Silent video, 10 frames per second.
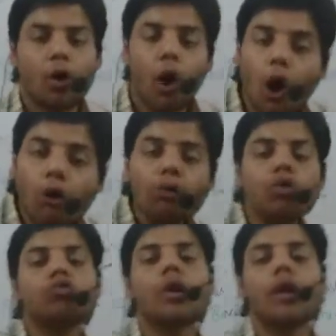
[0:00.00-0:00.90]
are
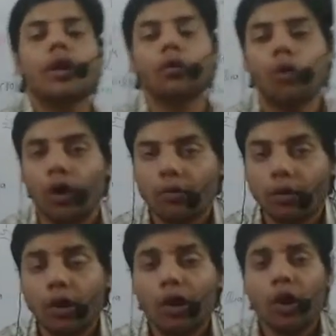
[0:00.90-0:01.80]
usually involved
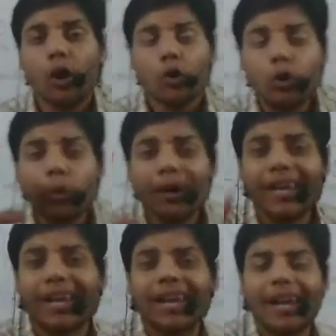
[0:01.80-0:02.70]
to
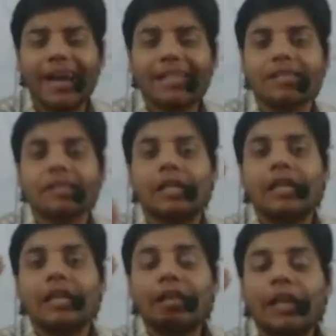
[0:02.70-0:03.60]
recognize
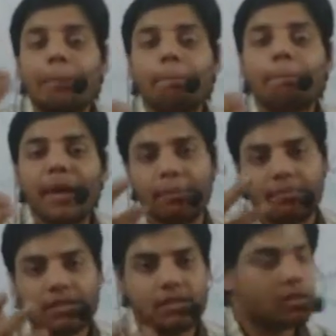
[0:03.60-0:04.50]
the
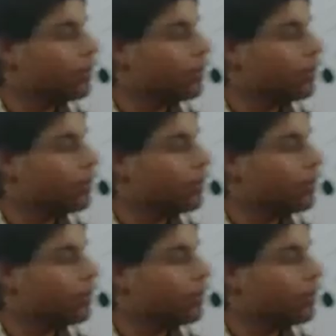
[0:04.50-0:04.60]
PIMS.